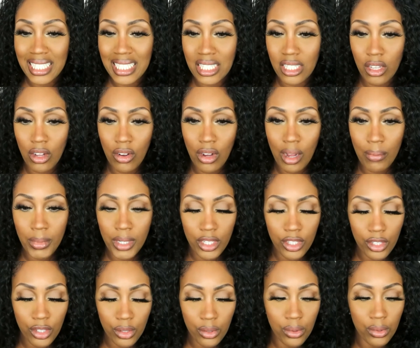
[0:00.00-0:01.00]
So I'm gonna
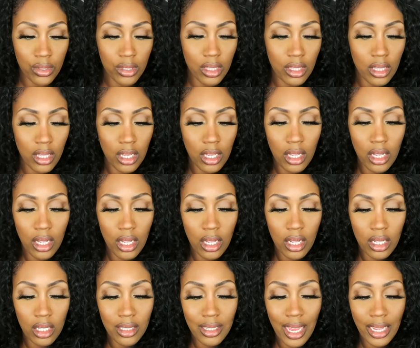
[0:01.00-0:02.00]
use
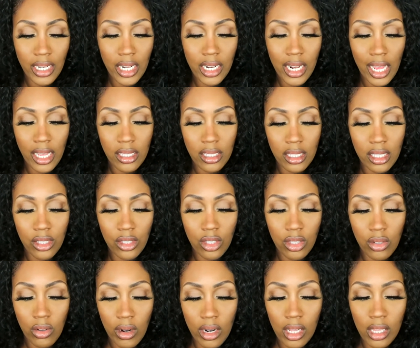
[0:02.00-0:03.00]
the 99-cent
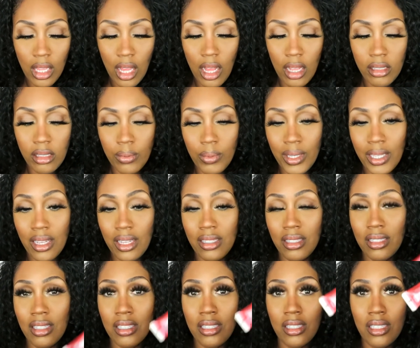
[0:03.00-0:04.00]
store gloss
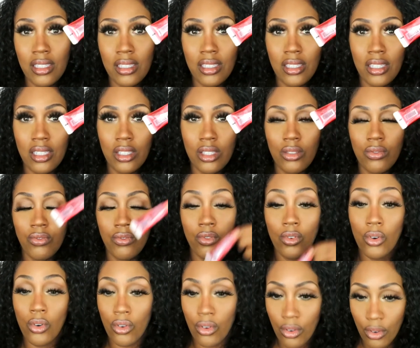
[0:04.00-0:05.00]
because this is just
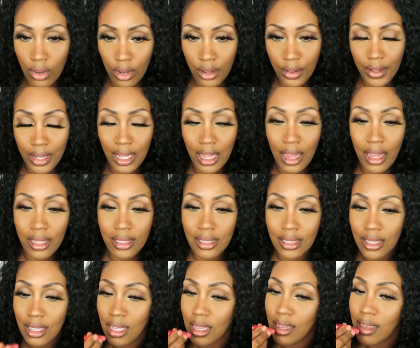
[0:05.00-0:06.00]
full of gloss.
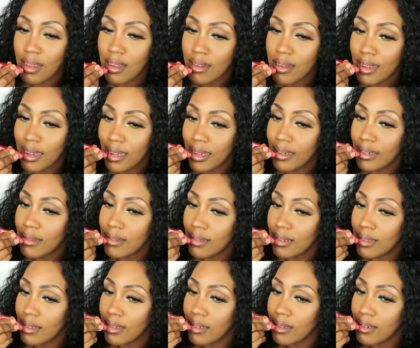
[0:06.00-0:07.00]

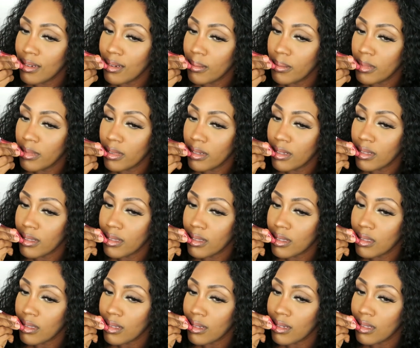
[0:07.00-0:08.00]
And I'm gonna
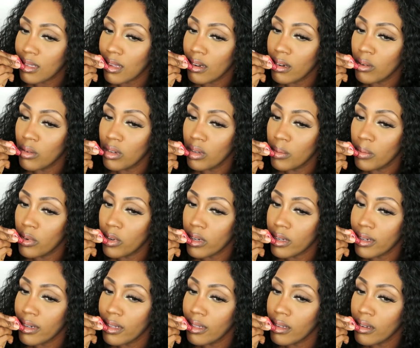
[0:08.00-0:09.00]
just, cause I don't want more
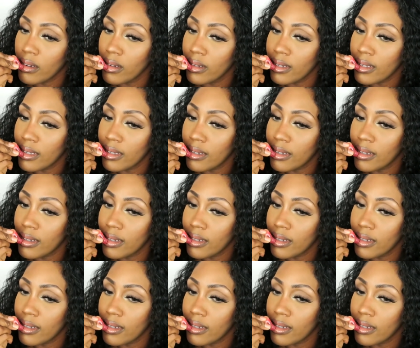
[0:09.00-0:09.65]
color on it.